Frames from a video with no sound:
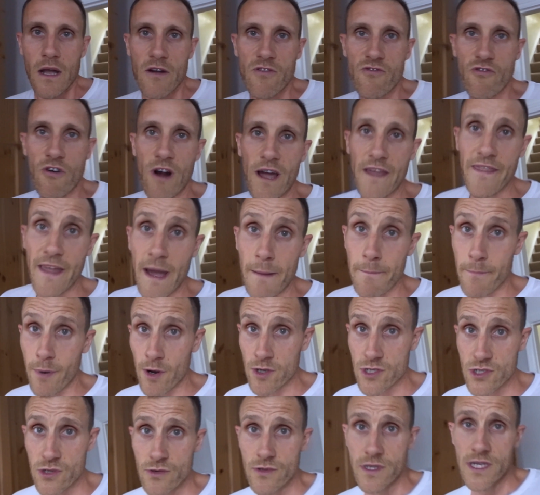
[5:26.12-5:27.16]
right, that
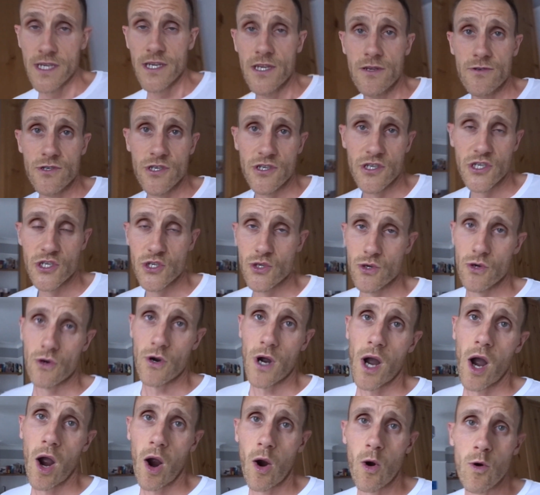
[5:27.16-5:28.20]
bottle that you just saw
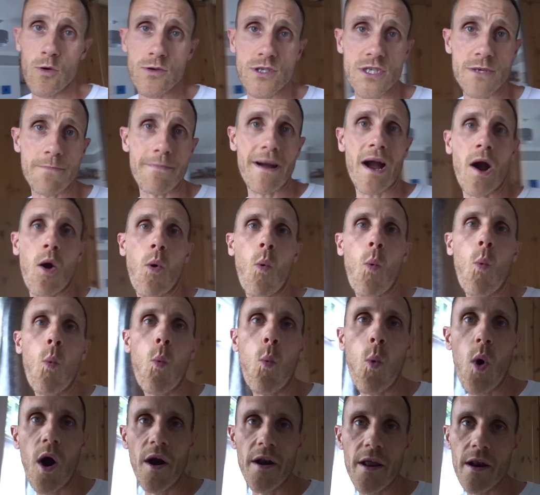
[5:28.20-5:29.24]
holds about
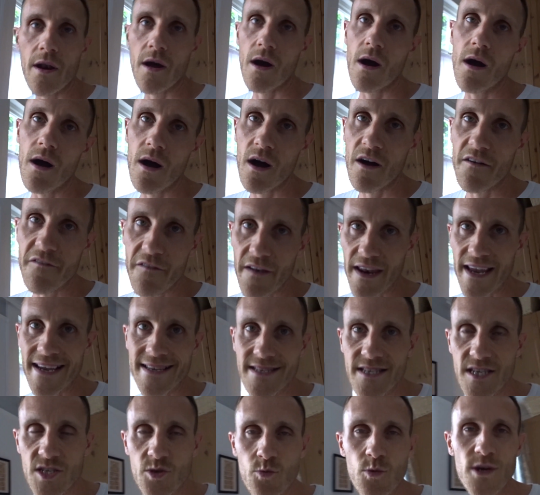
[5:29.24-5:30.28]
1.5
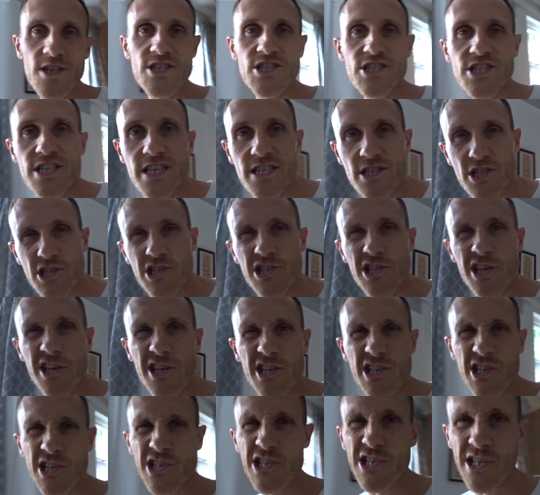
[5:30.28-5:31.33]
litres, which is
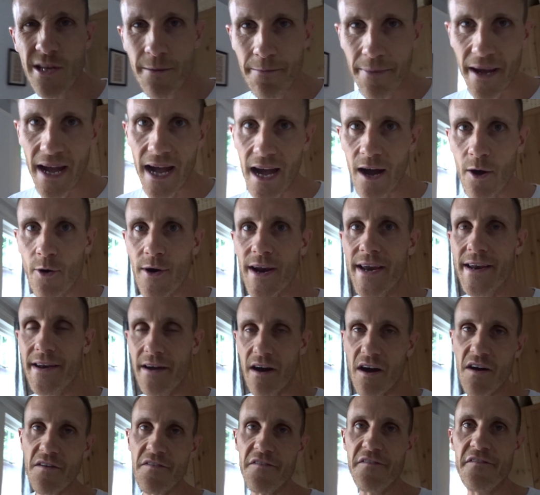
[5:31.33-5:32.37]
just about
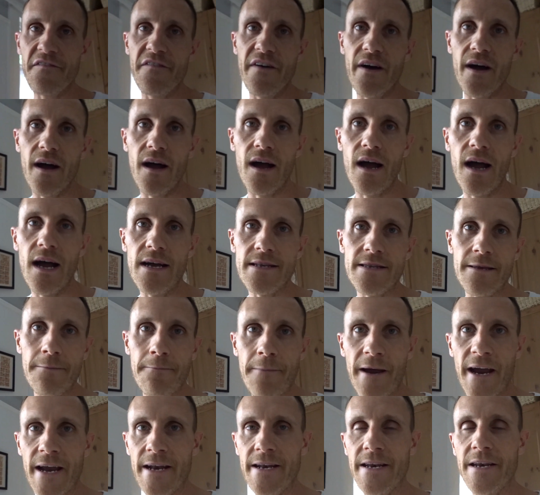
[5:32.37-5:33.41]
enough,
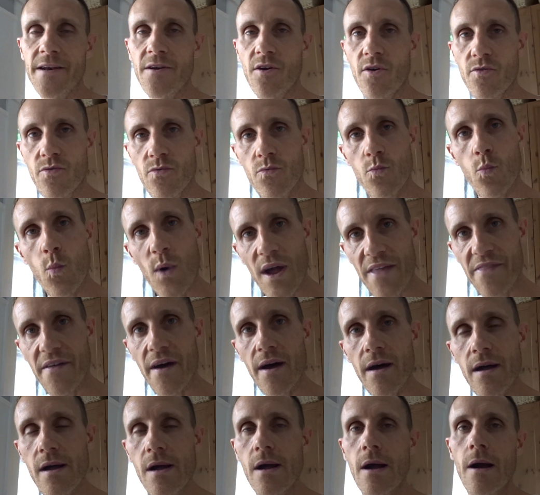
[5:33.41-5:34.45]
depending on
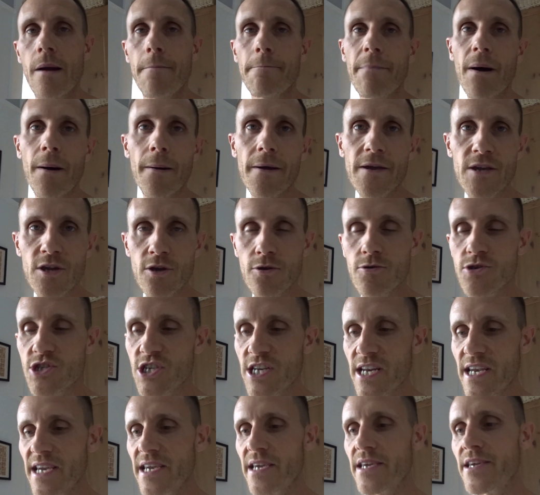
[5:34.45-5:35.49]
weather. But
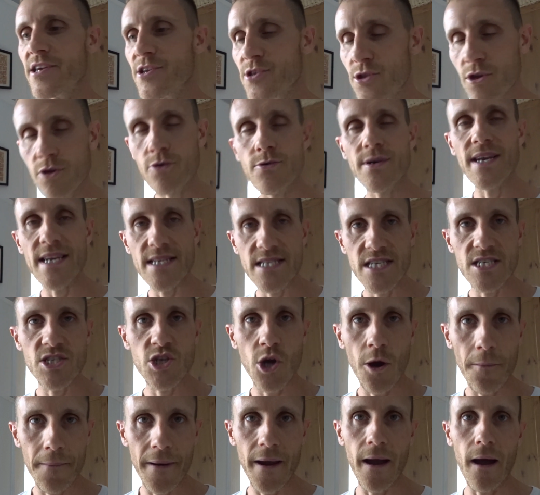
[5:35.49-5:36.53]
usually you do need to
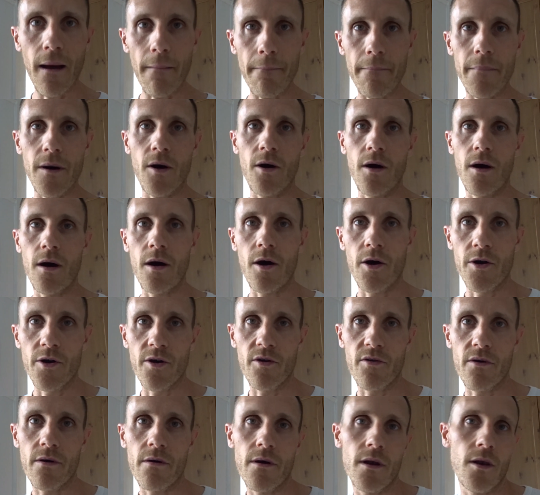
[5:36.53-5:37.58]
top it up on
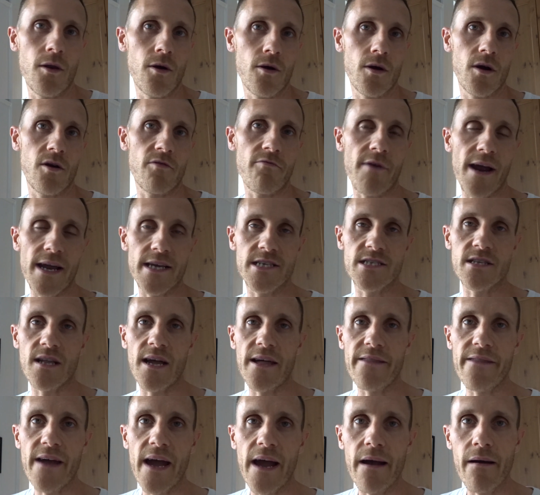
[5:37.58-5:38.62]
a longer race
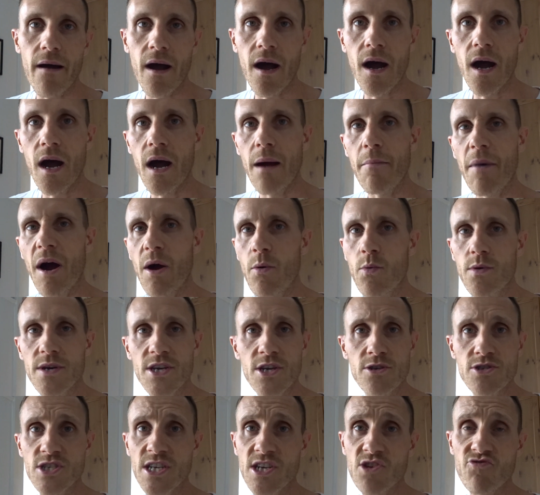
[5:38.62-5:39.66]
like that. I would
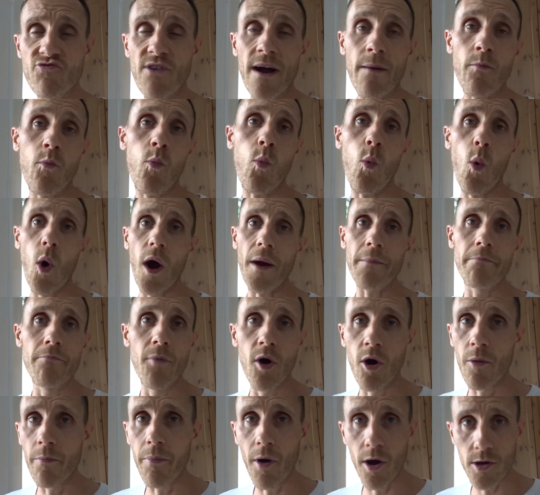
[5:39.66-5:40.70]
usually grab one
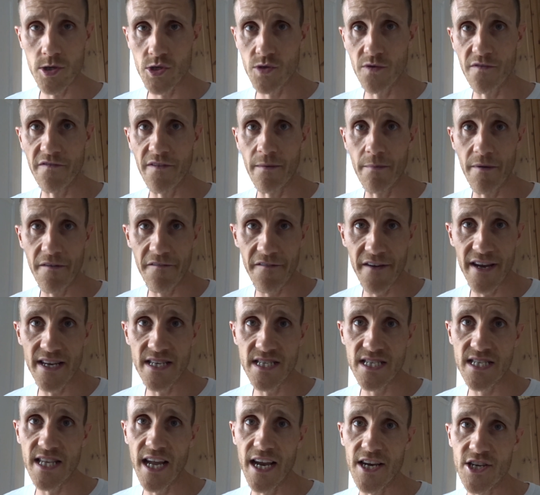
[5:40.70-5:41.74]
more bottle from a feed
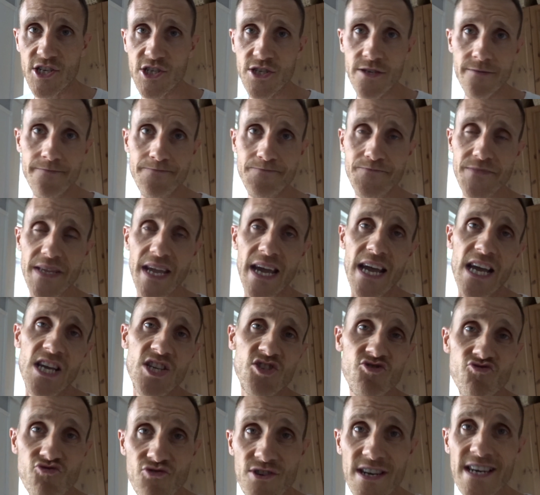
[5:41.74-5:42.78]
station.
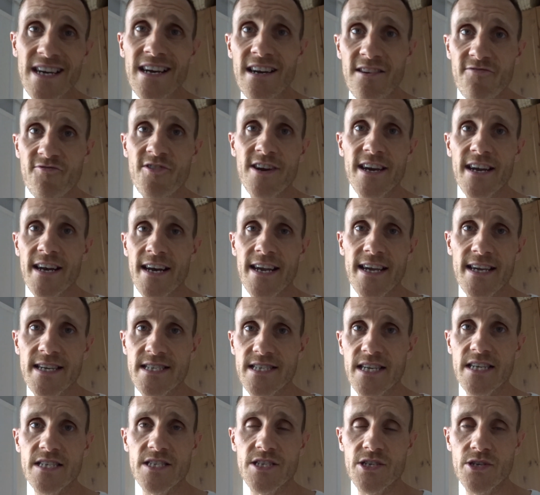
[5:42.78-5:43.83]
It's really, really
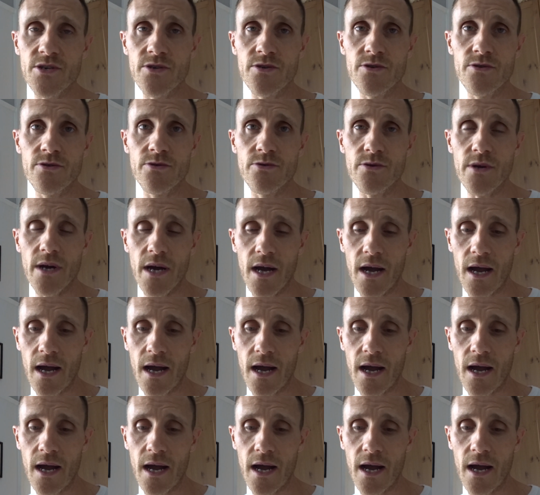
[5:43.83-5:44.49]
easy to